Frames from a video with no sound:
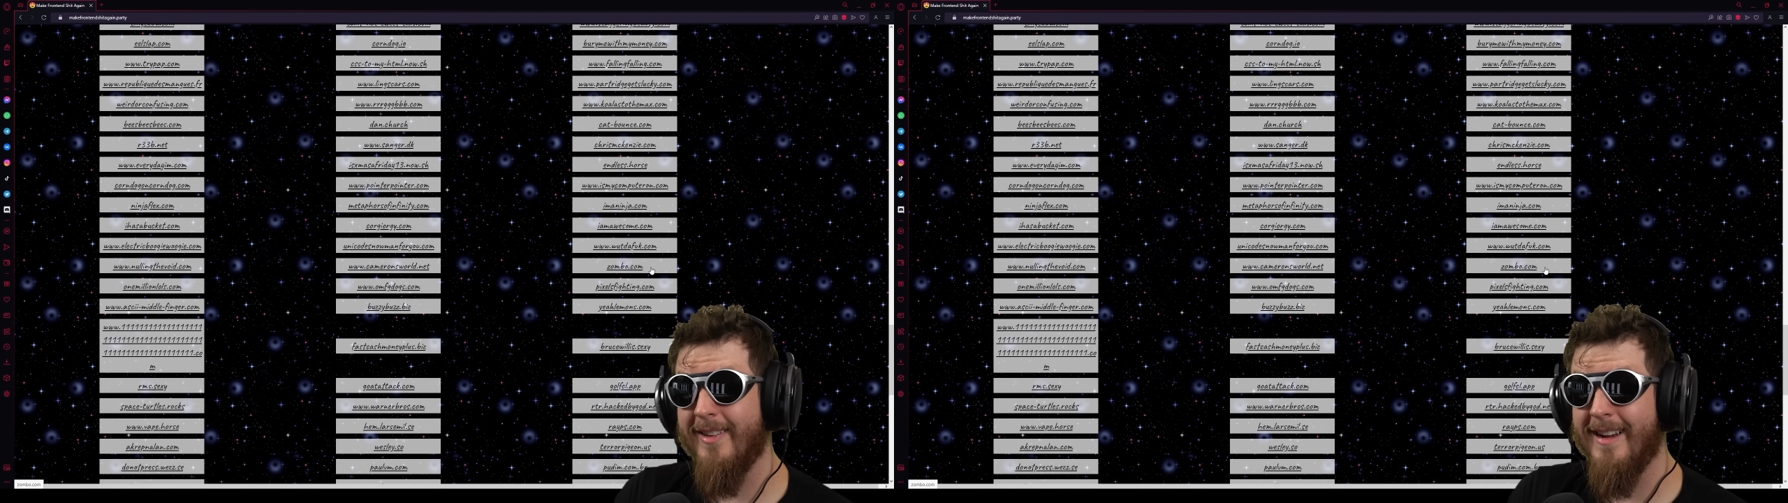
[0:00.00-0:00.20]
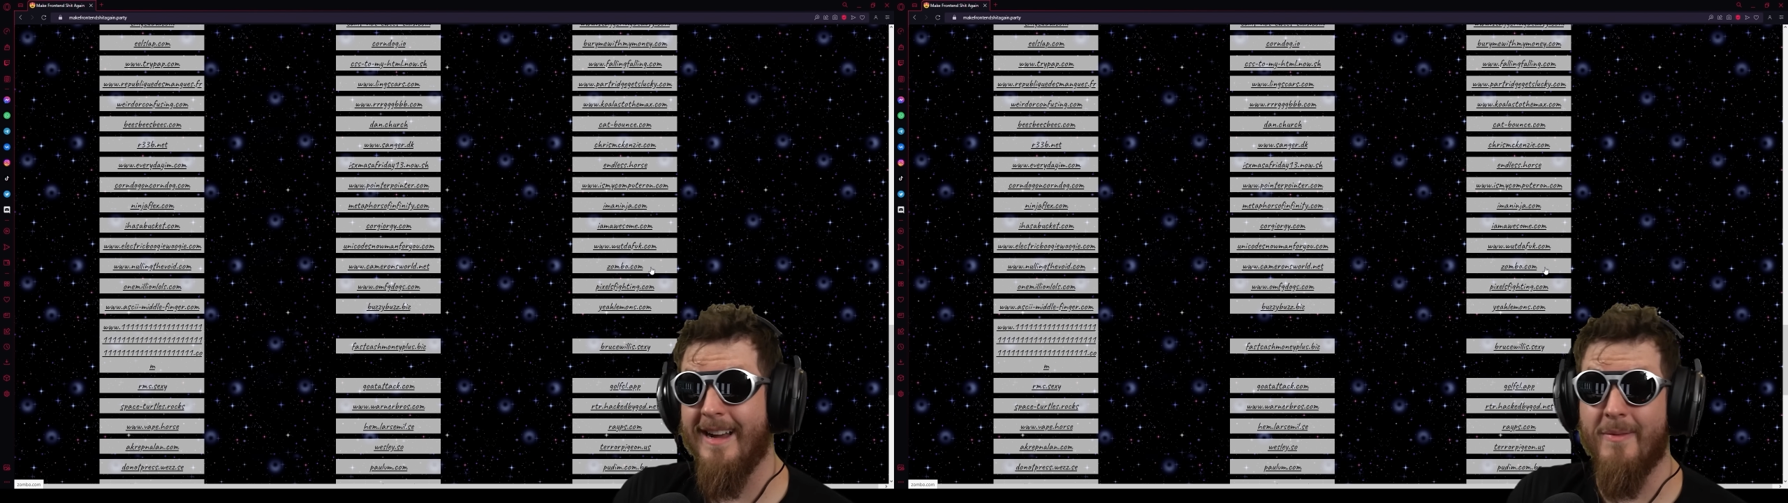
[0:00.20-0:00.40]

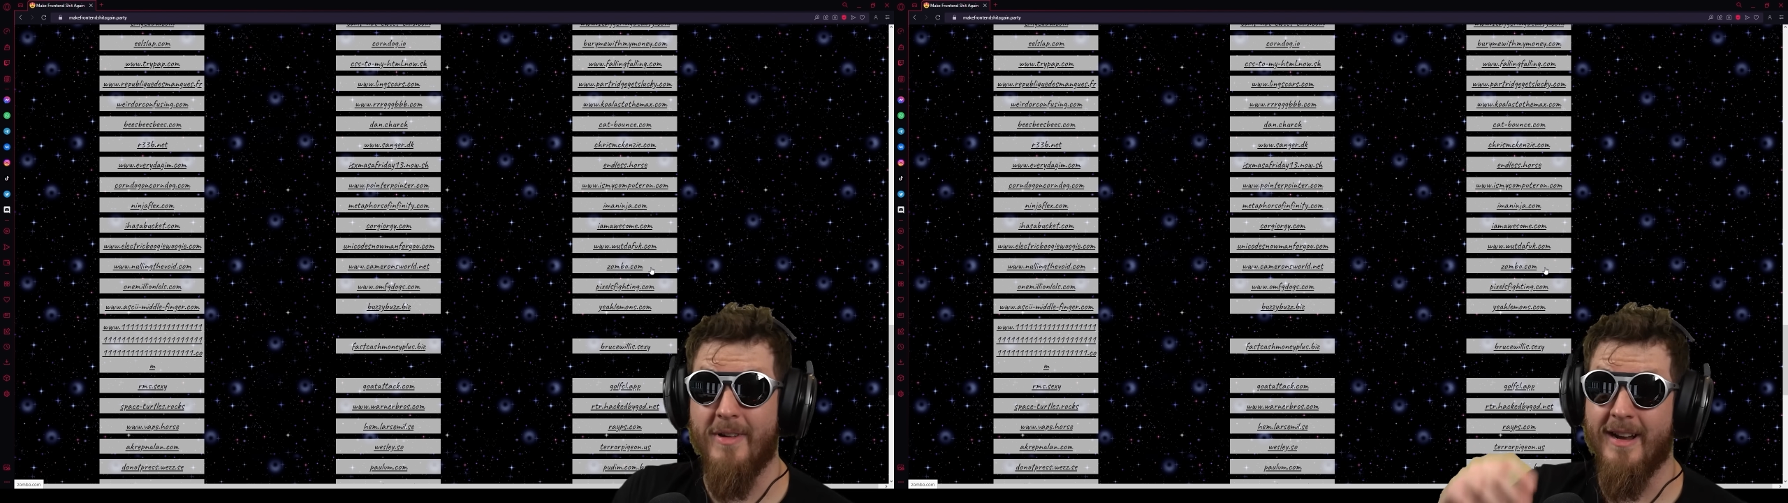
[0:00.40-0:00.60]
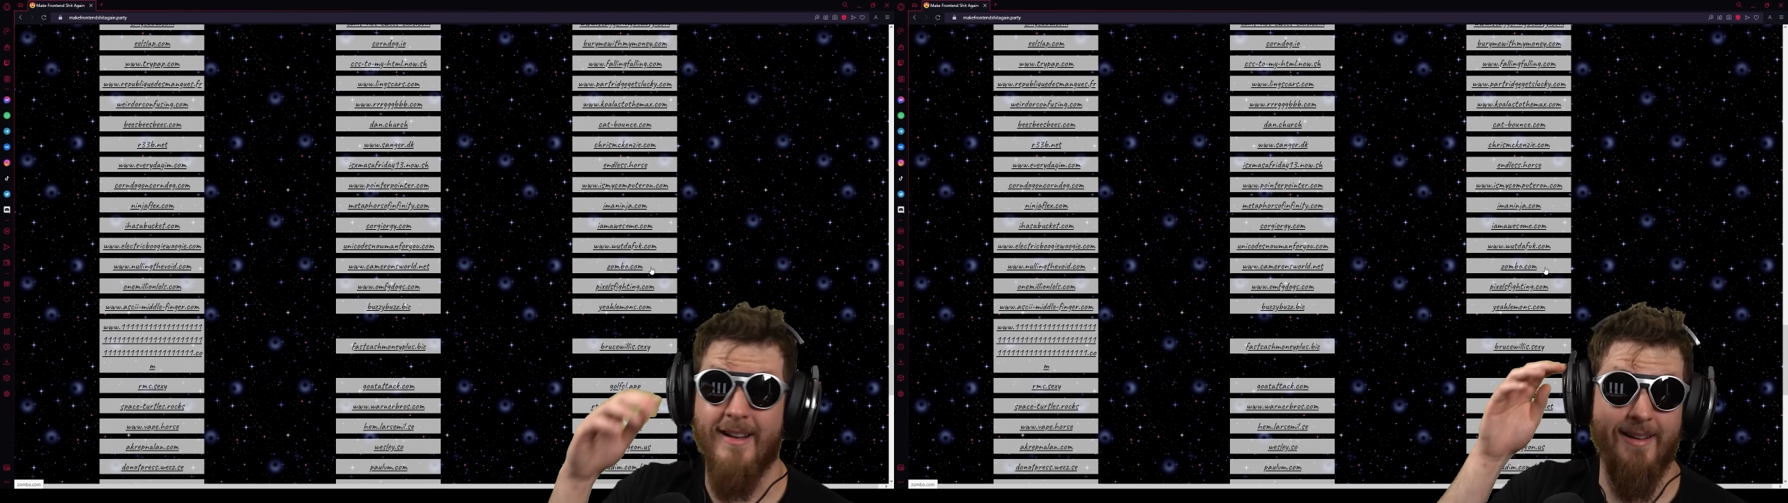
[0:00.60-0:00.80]
time,
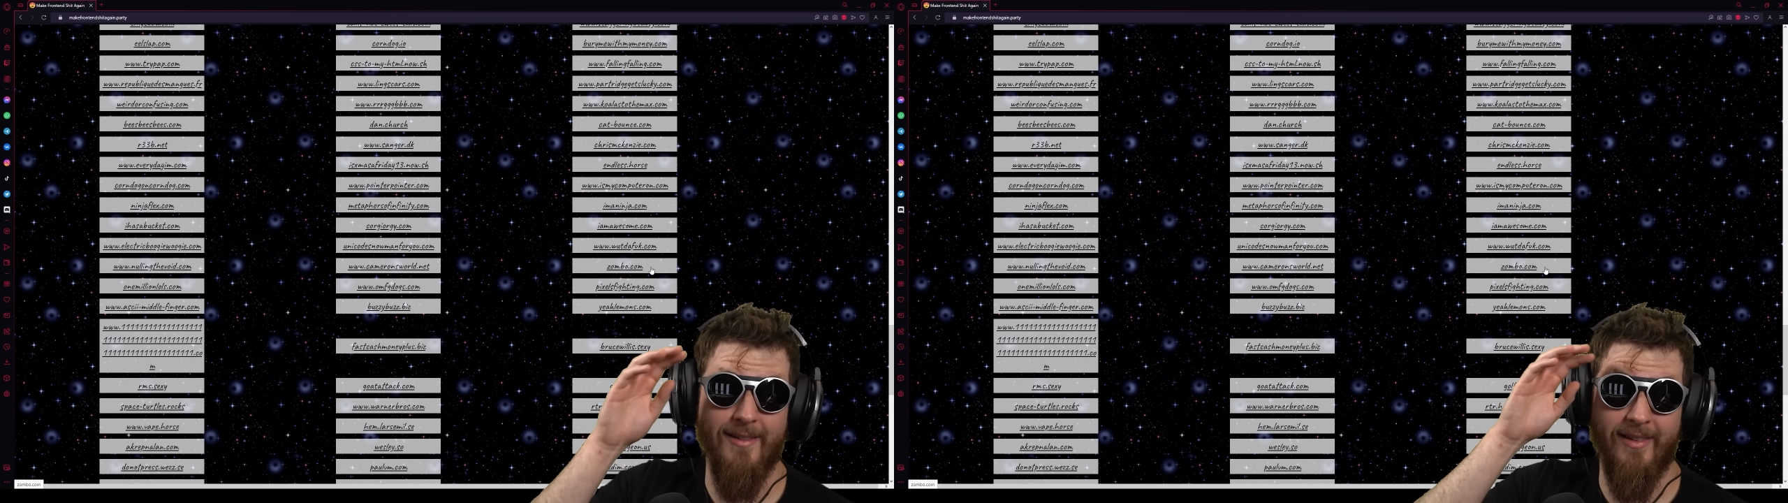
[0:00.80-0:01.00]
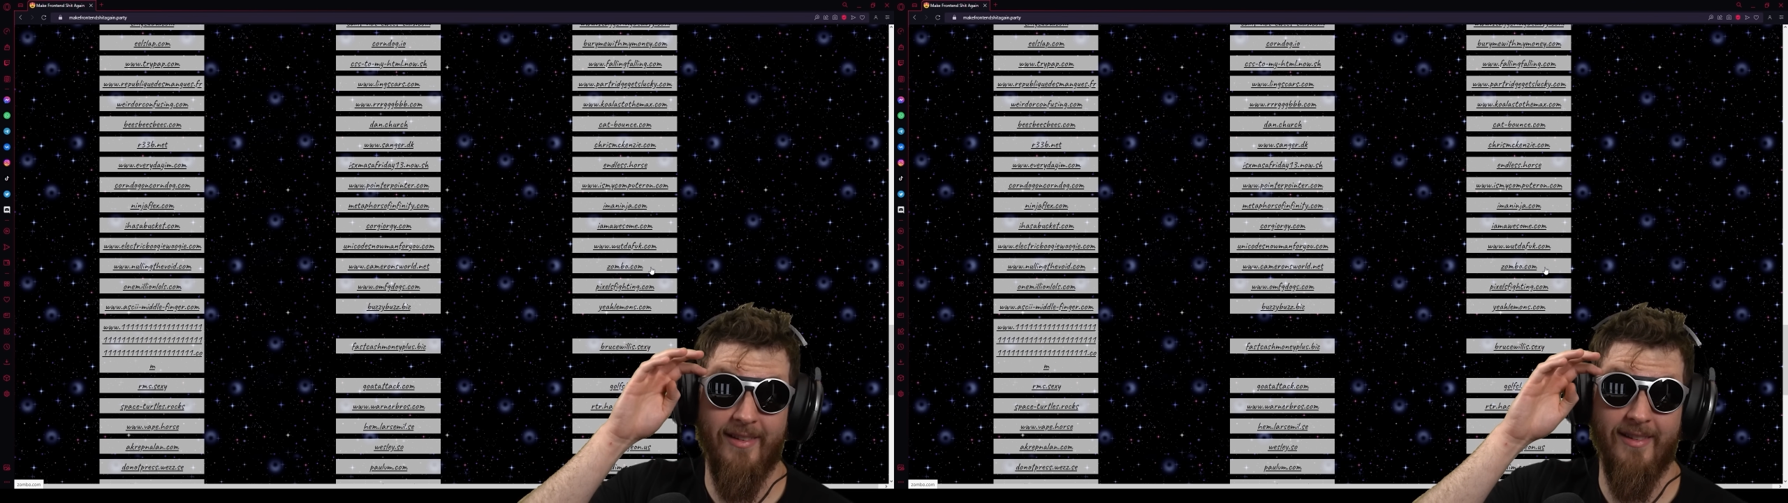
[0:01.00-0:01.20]
and it
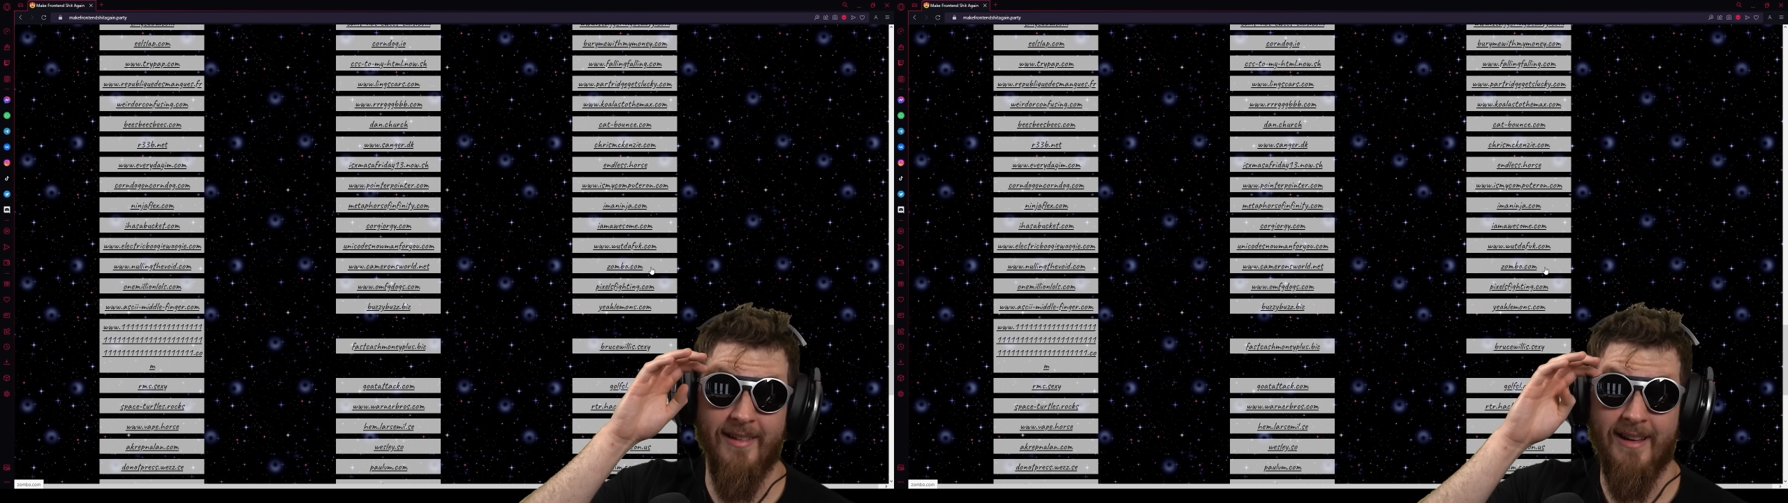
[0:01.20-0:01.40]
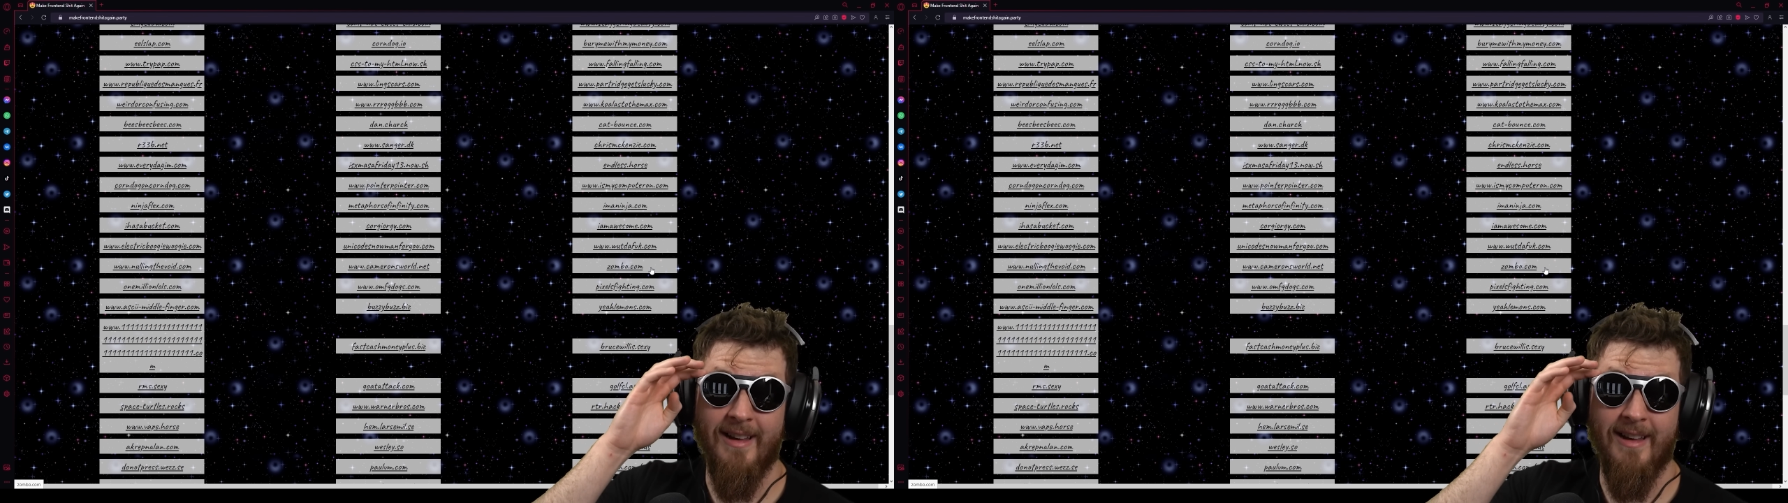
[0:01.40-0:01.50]
is,